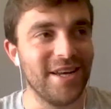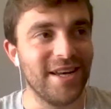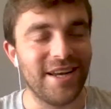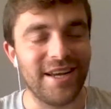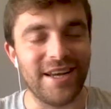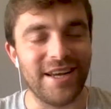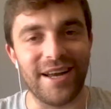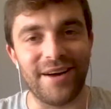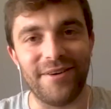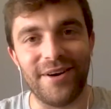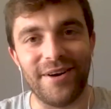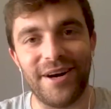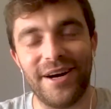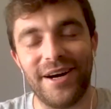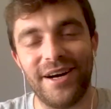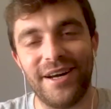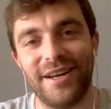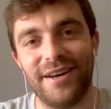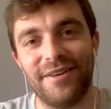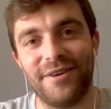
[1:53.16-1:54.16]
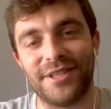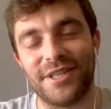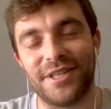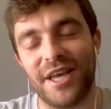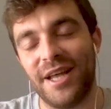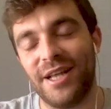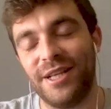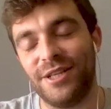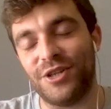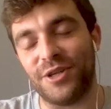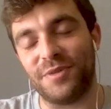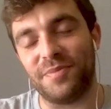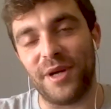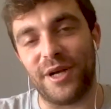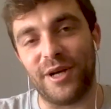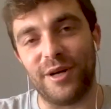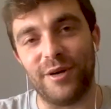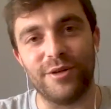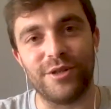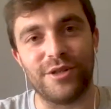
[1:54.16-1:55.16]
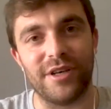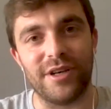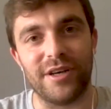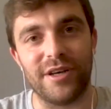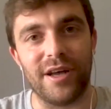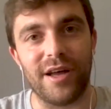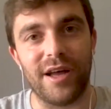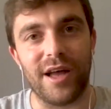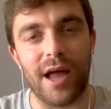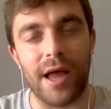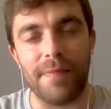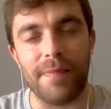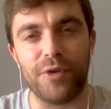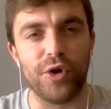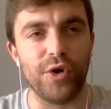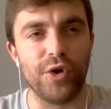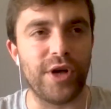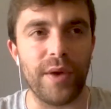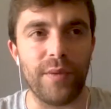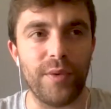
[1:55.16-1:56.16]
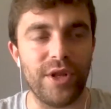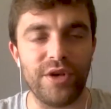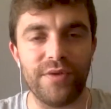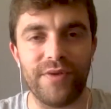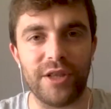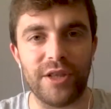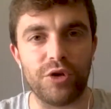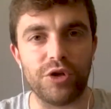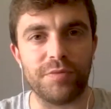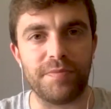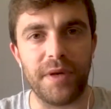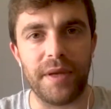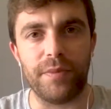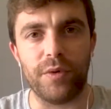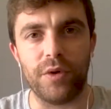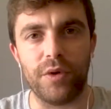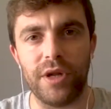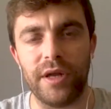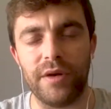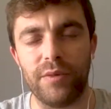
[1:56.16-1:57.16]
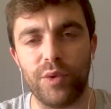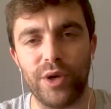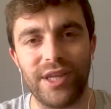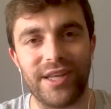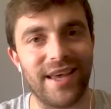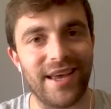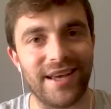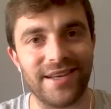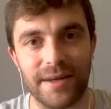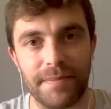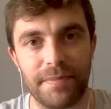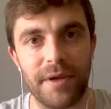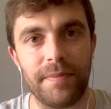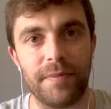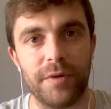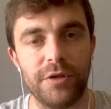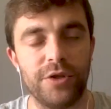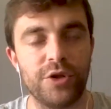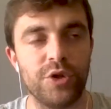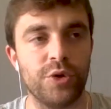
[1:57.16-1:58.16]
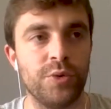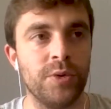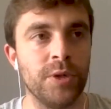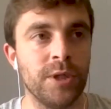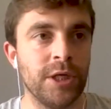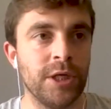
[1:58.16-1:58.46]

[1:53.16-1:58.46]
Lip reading: in our scale just because I'm talking with Juventus people and with Chiesa people too.